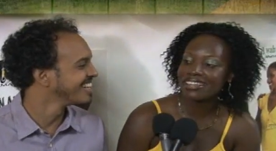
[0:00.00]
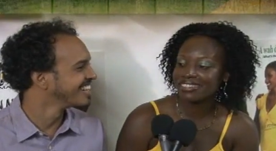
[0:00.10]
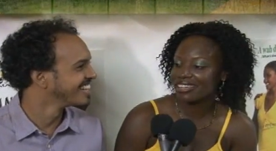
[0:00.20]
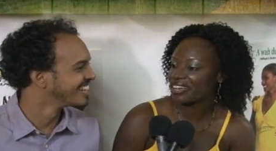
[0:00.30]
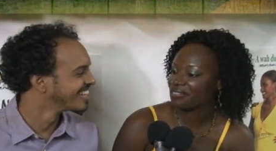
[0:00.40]

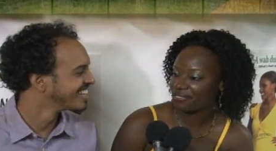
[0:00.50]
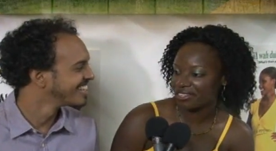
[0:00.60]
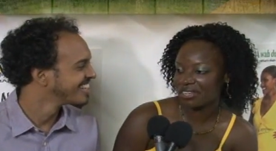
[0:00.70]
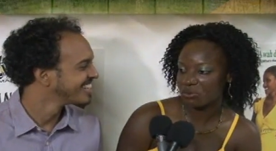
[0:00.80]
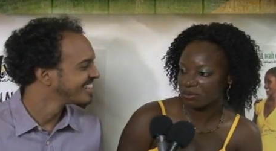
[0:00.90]
Speaker 1: and I
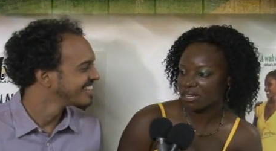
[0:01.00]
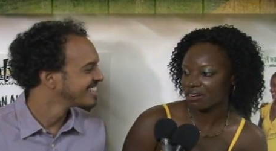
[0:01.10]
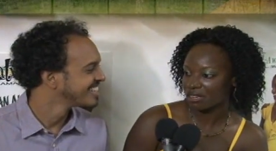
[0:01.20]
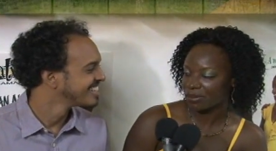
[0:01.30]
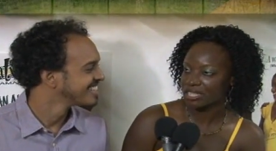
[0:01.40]
figured it would be
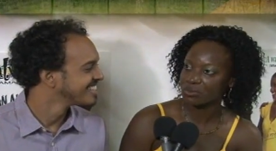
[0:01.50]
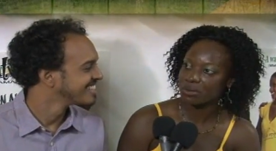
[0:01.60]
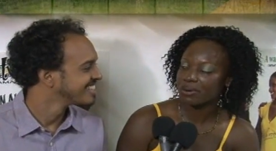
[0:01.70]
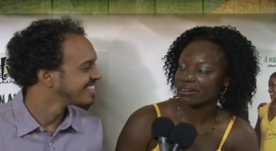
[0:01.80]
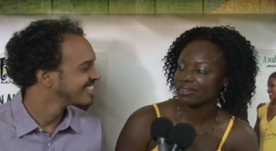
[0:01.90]
called
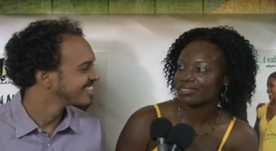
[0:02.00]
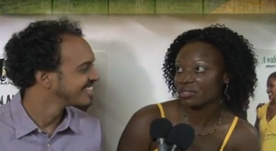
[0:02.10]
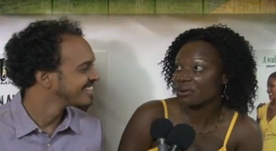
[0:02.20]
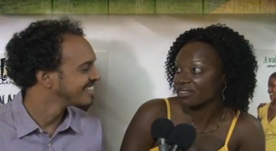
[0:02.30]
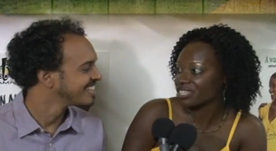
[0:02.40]
Patwa Apparel.
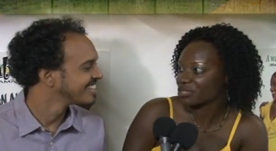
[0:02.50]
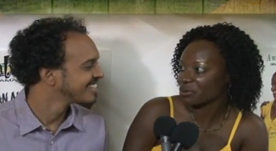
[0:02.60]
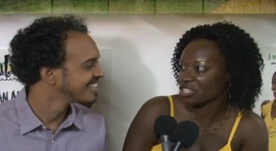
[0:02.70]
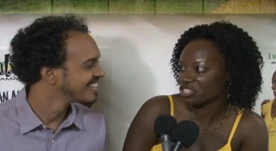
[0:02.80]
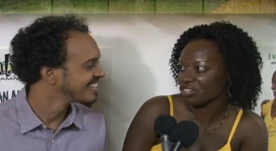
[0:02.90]
To cut the
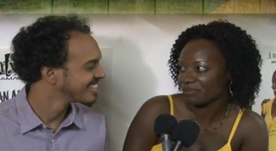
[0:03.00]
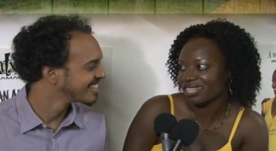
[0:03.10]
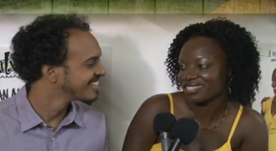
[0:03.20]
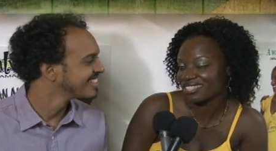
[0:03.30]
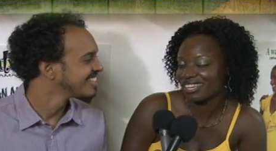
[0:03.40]
story short,
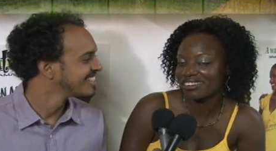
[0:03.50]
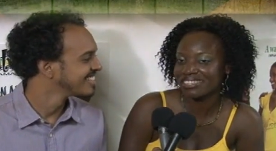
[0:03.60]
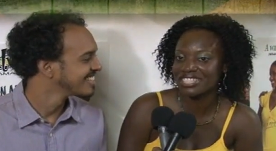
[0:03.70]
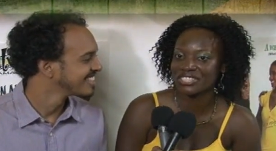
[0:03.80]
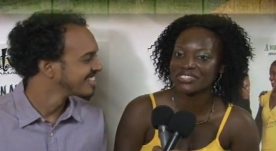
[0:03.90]
because it's a
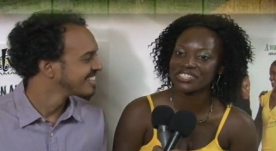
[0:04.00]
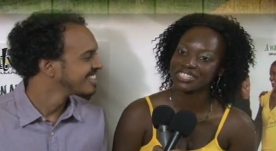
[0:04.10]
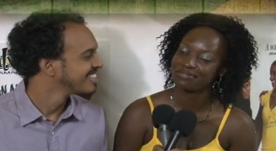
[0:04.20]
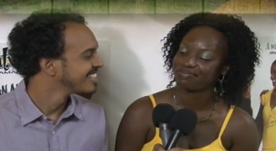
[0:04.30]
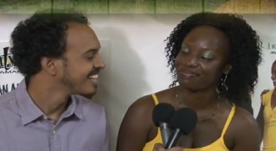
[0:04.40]
long
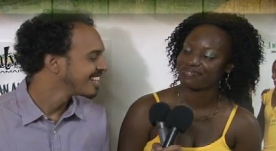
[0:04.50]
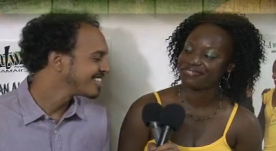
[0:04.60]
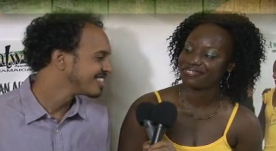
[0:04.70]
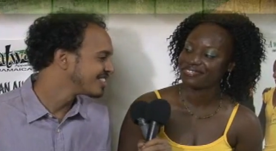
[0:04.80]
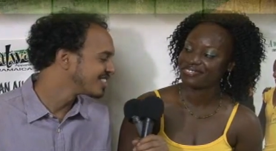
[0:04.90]
story.
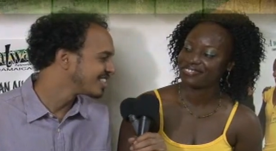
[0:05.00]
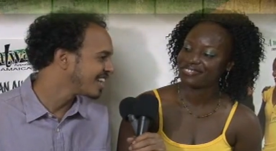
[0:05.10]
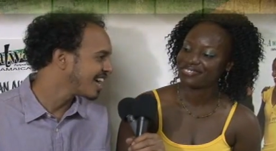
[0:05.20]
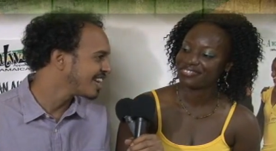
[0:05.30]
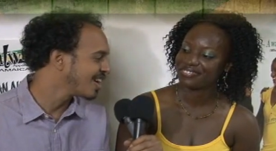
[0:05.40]
Speaker 2: That's
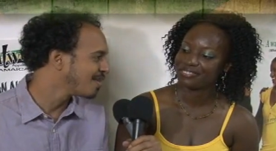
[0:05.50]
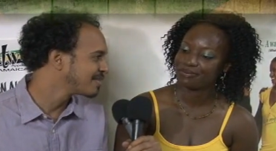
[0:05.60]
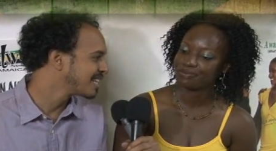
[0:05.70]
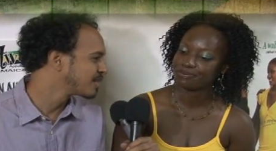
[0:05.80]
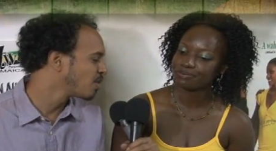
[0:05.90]
interesting. And
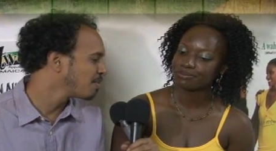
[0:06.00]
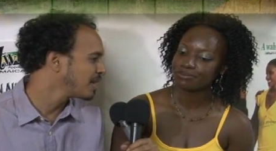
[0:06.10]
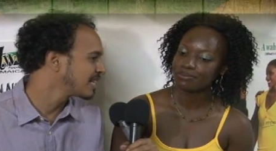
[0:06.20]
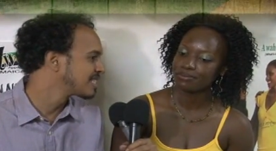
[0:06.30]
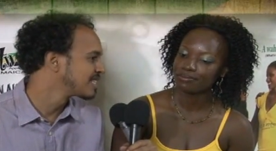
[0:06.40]
um, tell us what
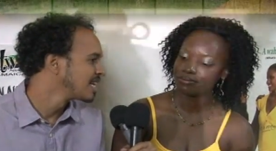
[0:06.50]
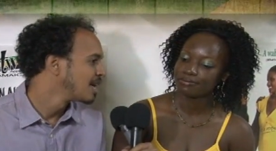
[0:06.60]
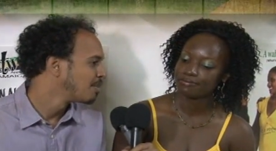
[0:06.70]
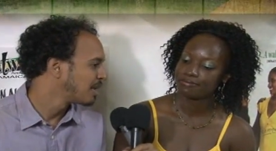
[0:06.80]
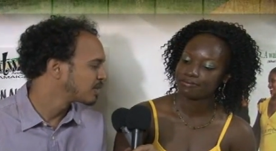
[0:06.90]
makes
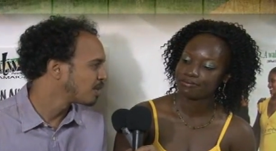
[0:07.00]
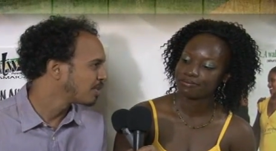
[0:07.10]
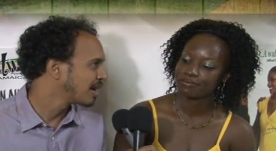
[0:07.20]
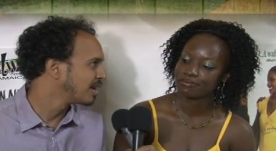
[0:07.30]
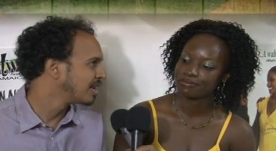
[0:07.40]
Patwa
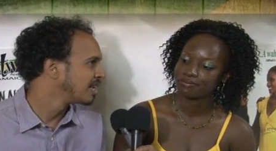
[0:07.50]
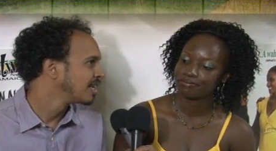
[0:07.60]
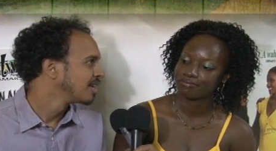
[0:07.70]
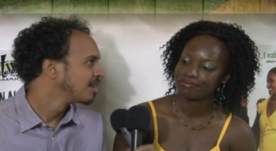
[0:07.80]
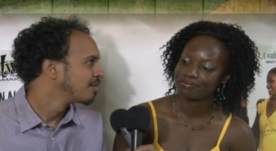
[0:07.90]
Apparel
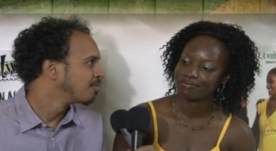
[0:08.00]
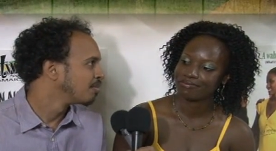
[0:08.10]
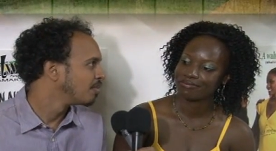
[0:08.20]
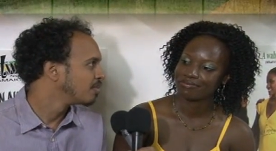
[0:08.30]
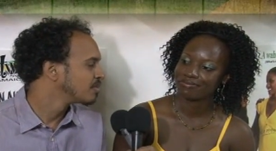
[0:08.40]

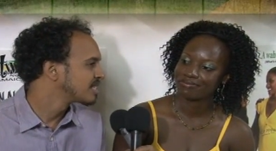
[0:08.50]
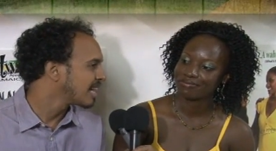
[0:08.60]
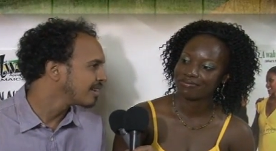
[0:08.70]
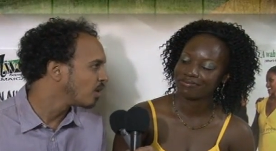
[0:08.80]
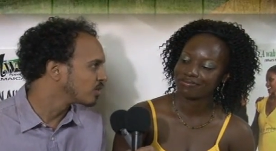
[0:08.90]

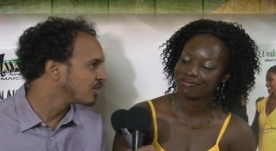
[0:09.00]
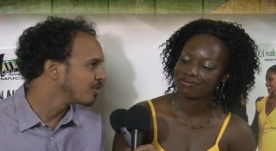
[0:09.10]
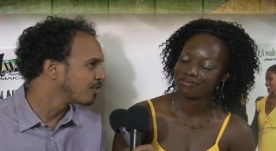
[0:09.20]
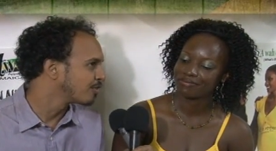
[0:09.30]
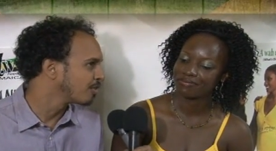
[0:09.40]
stand out or
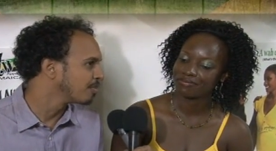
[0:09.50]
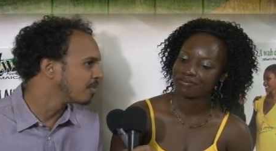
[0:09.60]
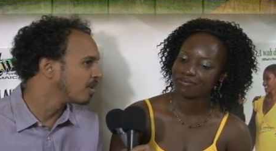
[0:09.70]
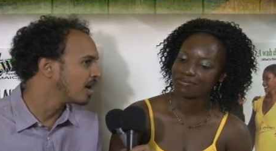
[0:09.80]
different from